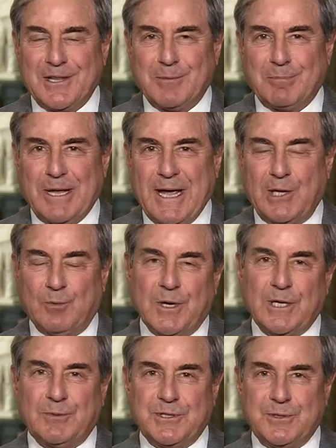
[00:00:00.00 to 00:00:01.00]
the plan of
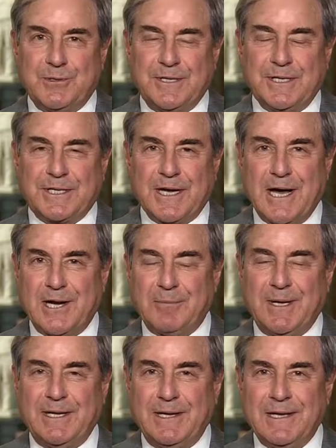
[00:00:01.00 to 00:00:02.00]
what it would do to the
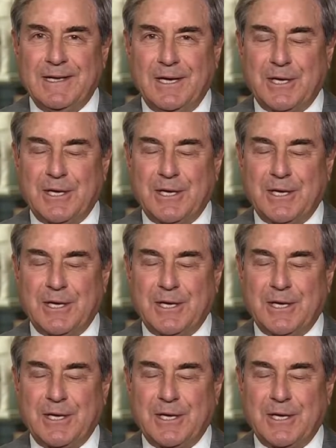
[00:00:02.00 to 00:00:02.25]
economy.